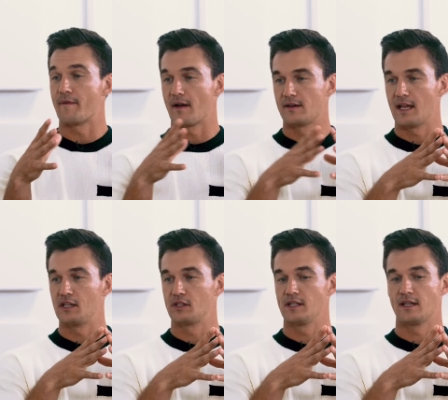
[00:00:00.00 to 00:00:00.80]
my
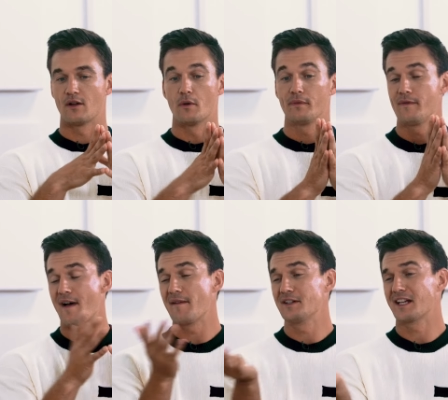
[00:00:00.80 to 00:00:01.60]
foundation. And hopefully,
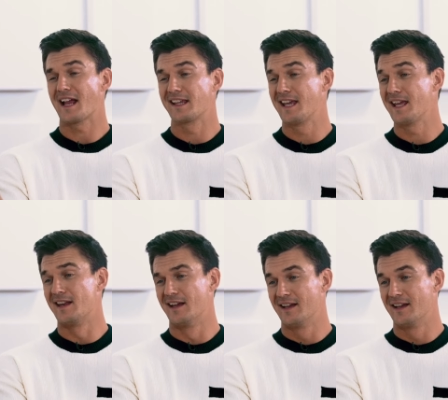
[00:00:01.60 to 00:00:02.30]
five years, I got a kid.